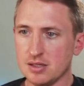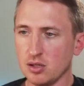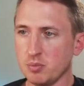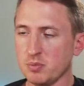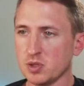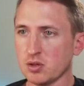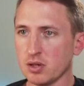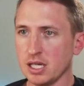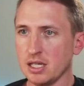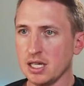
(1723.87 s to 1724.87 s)
detail
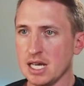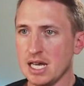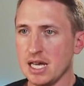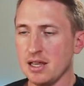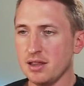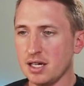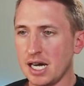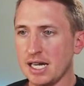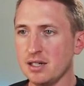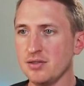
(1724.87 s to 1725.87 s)
screen, the
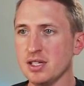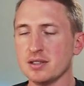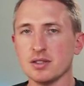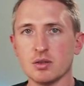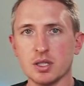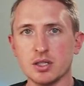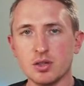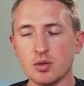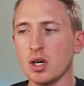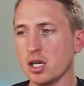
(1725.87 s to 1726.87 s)
height of this is only
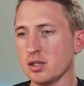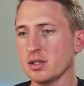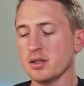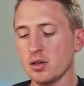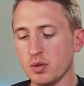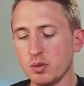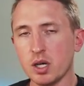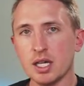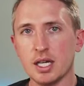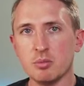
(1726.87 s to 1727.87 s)
200. So we
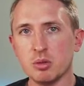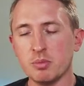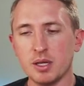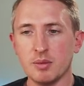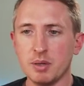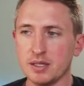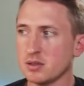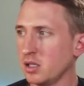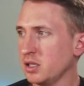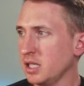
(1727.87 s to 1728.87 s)
want to implement it
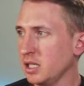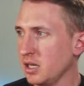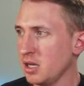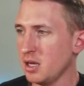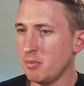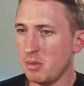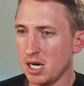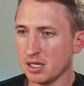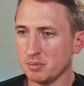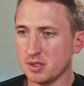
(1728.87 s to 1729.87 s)
based on the
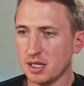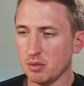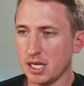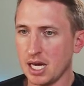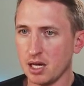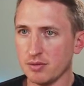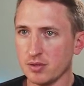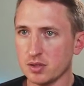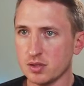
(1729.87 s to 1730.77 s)
mockups that we have.